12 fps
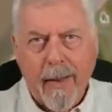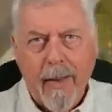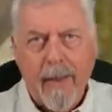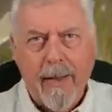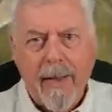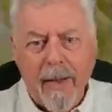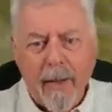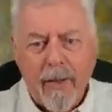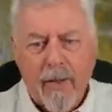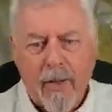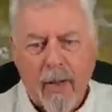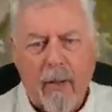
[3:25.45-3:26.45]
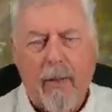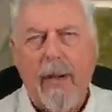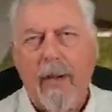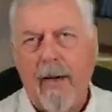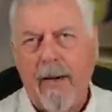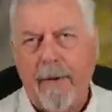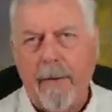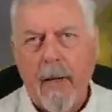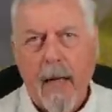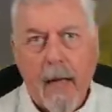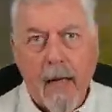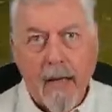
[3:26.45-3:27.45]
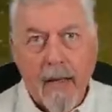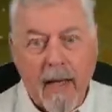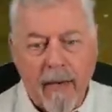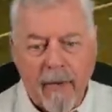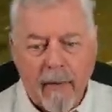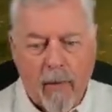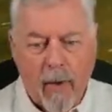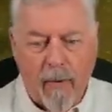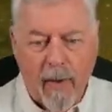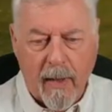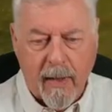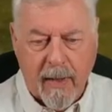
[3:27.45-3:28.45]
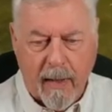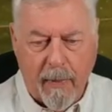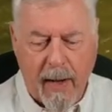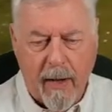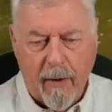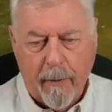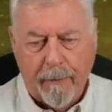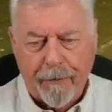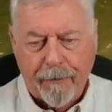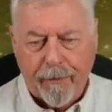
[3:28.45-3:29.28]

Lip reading: get it down, slow it down, give it a more realistic pattern.